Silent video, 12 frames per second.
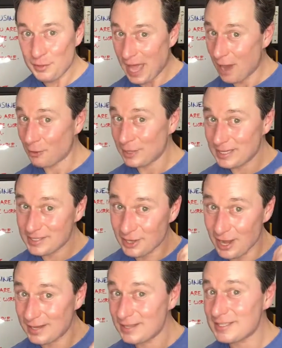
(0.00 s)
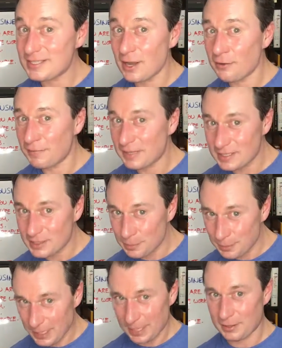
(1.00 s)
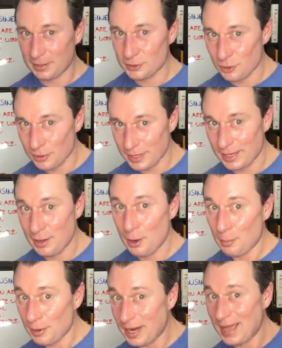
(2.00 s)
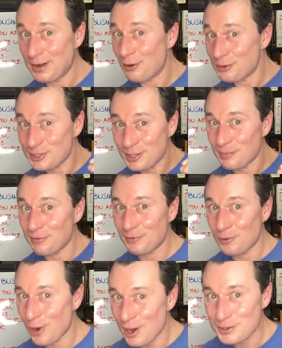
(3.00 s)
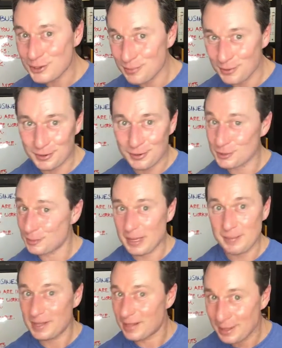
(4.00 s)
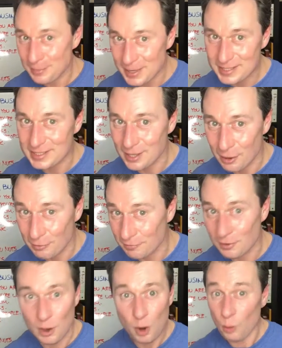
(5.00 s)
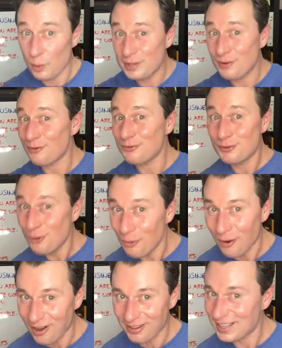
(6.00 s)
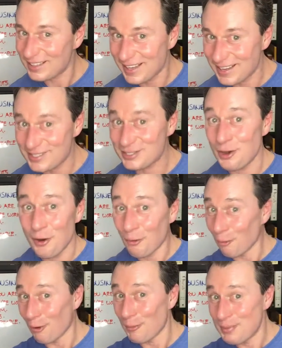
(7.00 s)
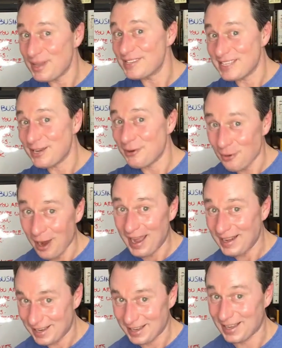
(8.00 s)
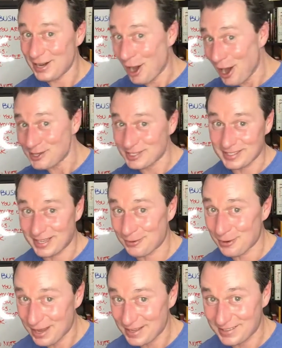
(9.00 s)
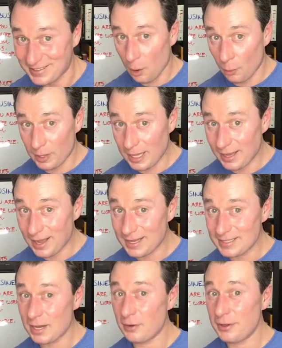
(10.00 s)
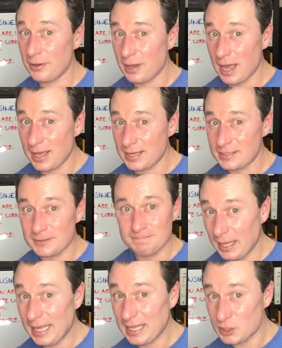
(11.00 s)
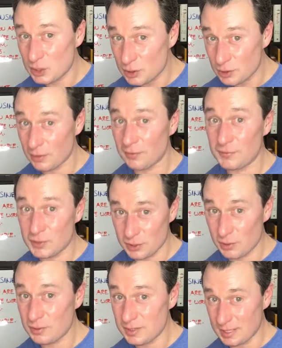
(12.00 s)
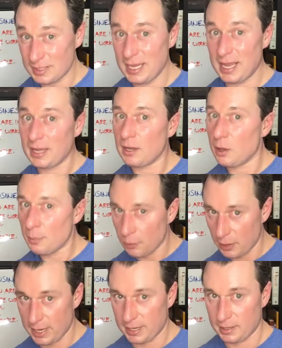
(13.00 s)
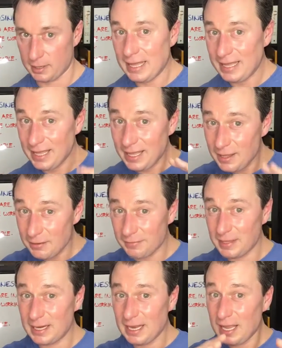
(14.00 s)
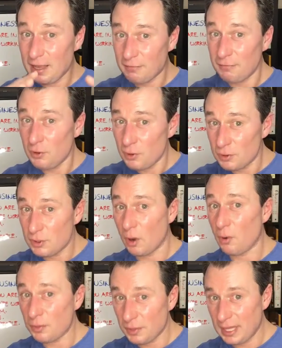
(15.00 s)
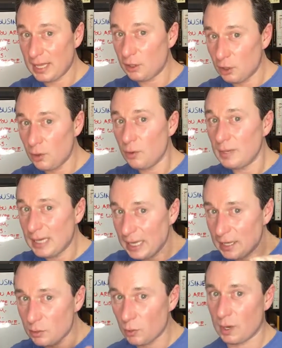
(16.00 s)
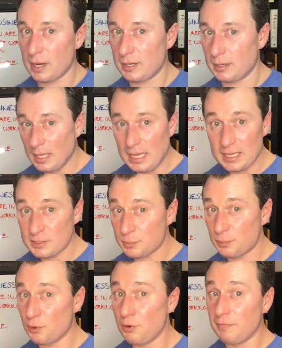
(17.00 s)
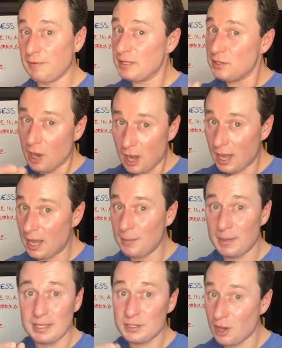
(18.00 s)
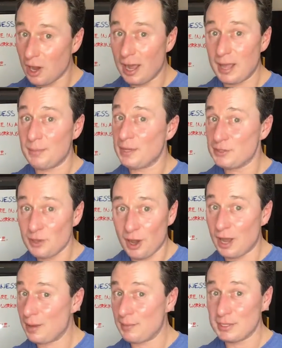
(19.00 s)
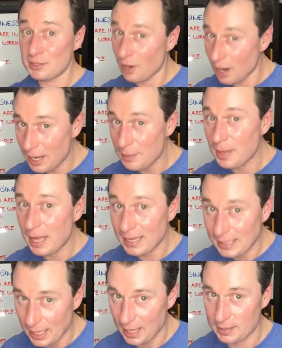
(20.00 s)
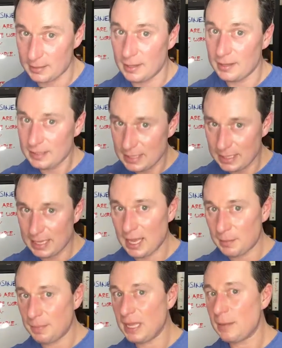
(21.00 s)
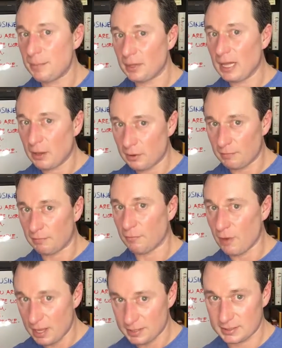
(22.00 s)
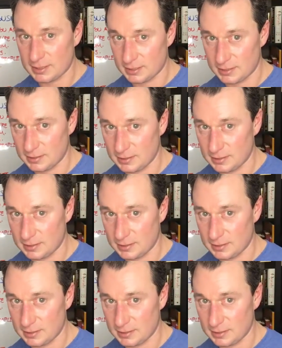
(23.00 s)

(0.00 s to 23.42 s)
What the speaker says: That one is kind of self-explanatory, but I know some of you entrepreneurs may be like myself. We don't do holidays. We're busy grinding and hustling, right? Well, I gotta tell you guys, it serves you to take a break, even if you don't think you need one. It's proven time and time and time and time again to get people out of ruts.